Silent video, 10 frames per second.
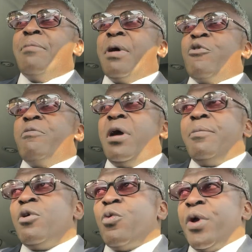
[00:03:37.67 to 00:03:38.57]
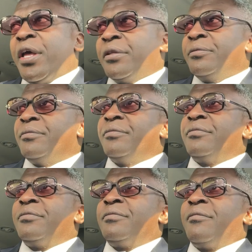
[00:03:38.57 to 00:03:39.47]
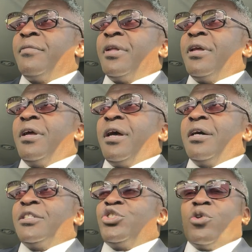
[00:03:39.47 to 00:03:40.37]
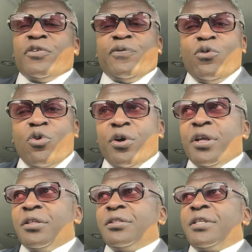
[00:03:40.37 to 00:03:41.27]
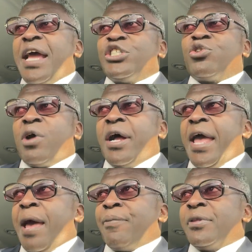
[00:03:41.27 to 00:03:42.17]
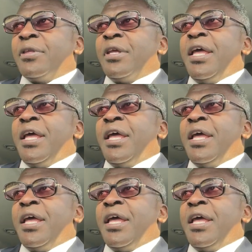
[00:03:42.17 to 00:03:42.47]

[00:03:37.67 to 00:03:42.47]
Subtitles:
But remember when George Floyd, that trial happened,